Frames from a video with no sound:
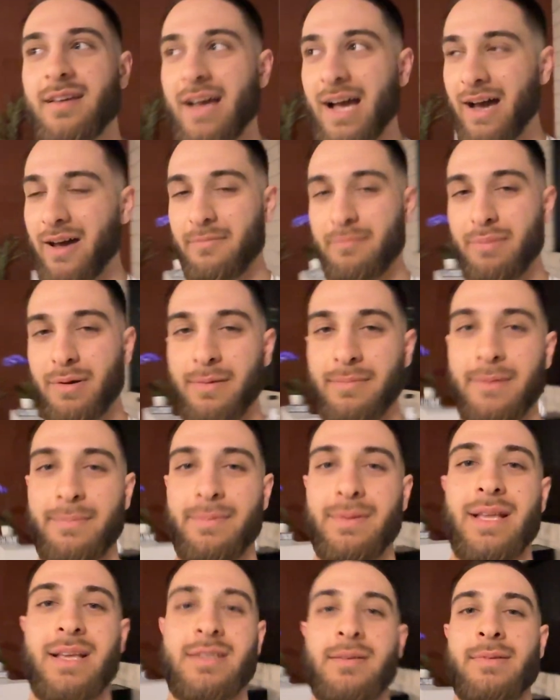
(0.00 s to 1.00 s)
out in public.
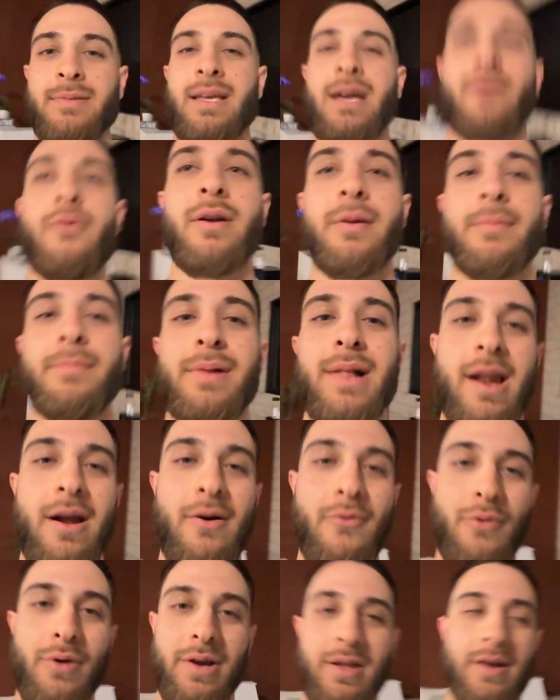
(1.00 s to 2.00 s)
But that's something I want to plan
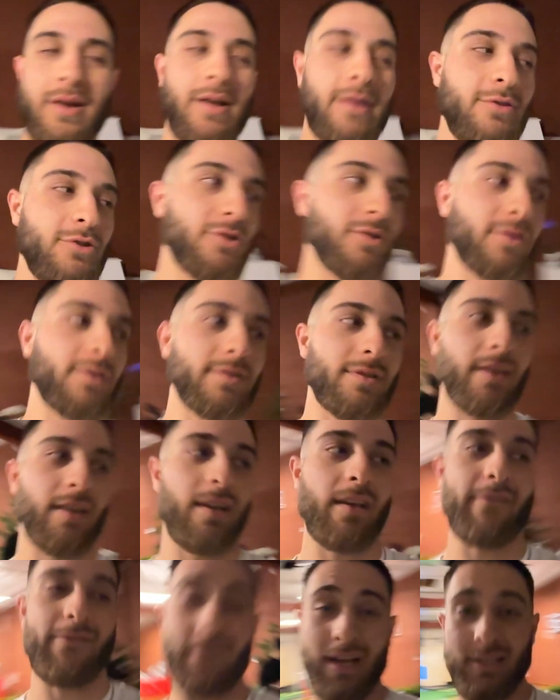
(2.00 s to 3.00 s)
on working on, just because like
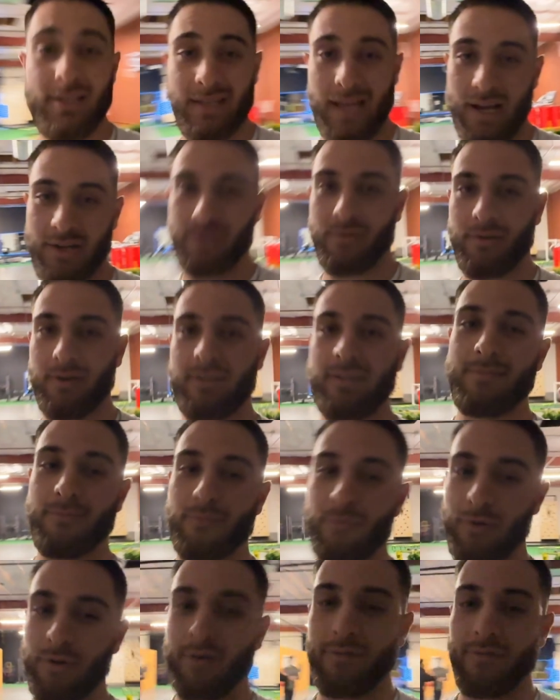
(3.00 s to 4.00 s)
if you guys actually want to see
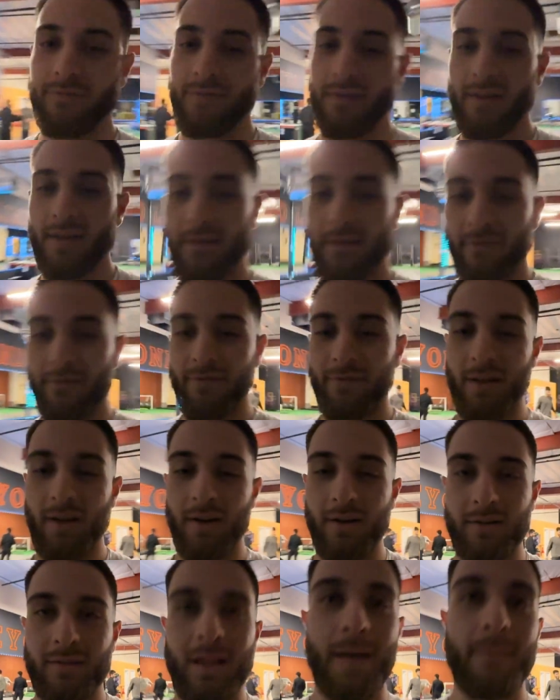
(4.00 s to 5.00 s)
more of
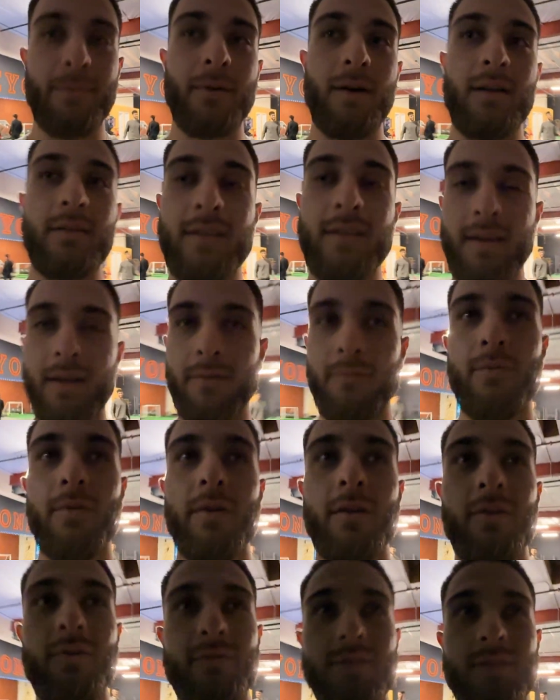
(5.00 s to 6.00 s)
vlog type content and
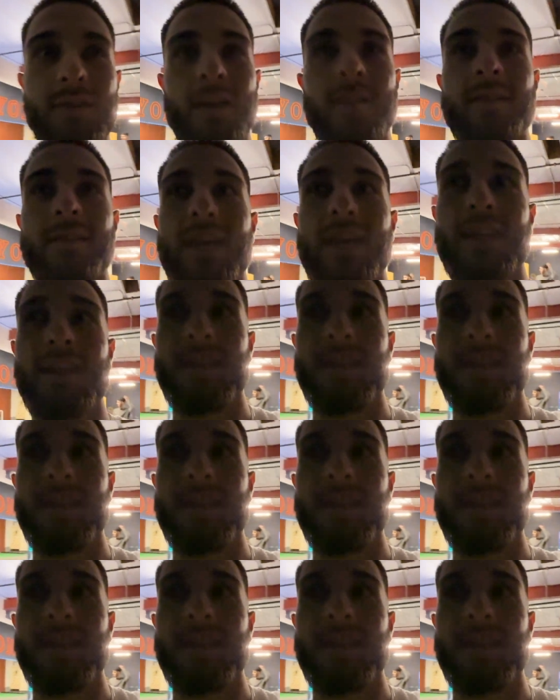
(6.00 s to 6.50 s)
what goes on day to